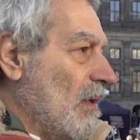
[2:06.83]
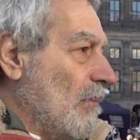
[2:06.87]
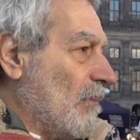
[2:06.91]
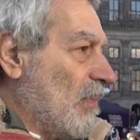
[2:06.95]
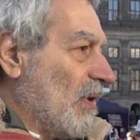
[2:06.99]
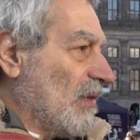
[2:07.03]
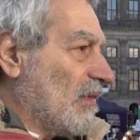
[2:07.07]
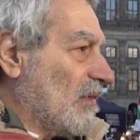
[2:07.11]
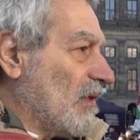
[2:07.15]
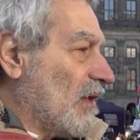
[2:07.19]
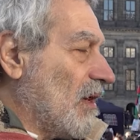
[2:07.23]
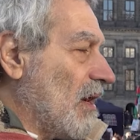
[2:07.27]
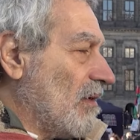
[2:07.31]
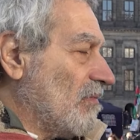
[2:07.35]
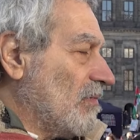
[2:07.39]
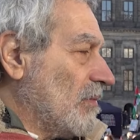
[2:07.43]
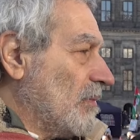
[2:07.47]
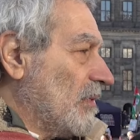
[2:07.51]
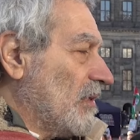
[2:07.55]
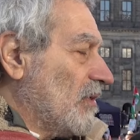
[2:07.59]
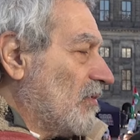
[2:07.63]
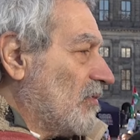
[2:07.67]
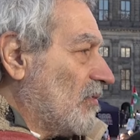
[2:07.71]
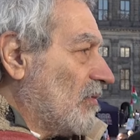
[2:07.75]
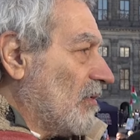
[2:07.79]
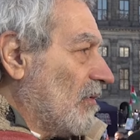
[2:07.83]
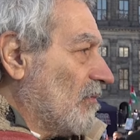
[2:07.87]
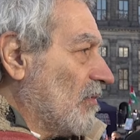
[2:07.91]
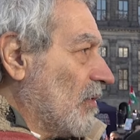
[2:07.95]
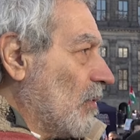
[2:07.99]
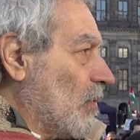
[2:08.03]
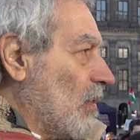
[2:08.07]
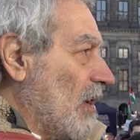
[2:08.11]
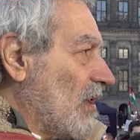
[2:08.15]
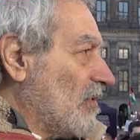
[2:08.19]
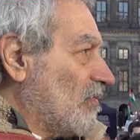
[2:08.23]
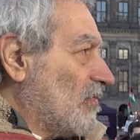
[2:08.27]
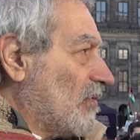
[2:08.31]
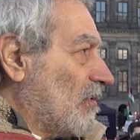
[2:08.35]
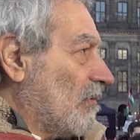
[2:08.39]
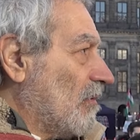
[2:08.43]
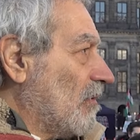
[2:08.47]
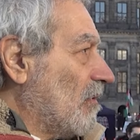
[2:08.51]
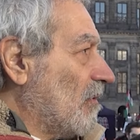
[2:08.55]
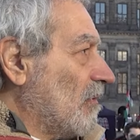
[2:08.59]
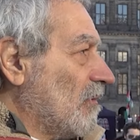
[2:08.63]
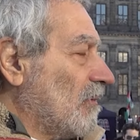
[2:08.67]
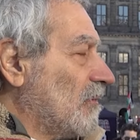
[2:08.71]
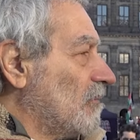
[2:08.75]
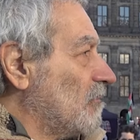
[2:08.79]
But the governments of the West
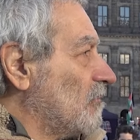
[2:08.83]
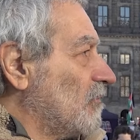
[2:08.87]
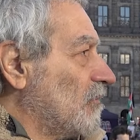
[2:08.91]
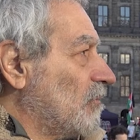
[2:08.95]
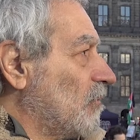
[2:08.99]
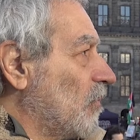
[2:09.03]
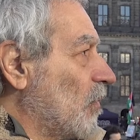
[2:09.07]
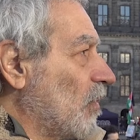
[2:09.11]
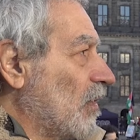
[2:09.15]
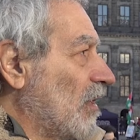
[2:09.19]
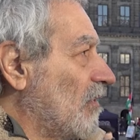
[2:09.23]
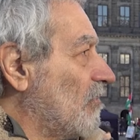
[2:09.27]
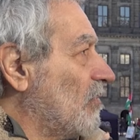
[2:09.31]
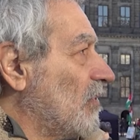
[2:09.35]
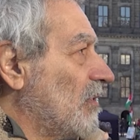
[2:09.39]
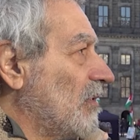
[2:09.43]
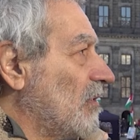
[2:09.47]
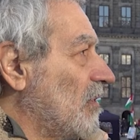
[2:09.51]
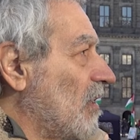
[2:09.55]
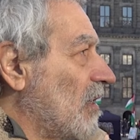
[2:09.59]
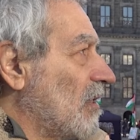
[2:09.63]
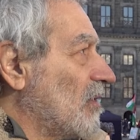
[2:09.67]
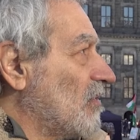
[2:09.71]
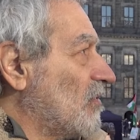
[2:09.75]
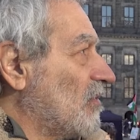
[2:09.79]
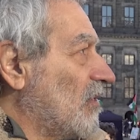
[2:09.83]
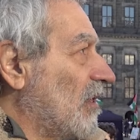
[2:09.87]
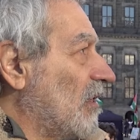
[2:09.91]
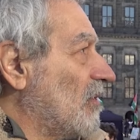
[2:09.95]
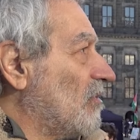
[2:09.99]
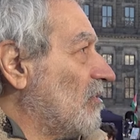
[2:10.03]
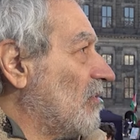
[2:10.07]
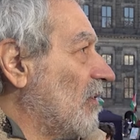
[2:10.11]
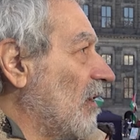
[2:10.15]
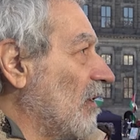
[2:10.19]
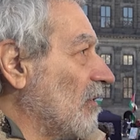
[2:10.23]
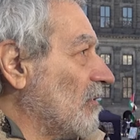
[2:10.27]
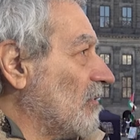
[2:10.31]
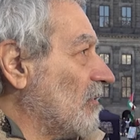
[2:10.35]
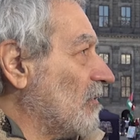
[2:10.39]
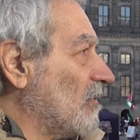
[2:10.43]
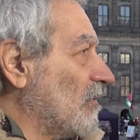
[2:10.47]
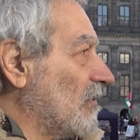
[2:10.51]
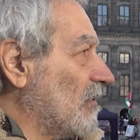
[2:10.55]
are whatever the United States says.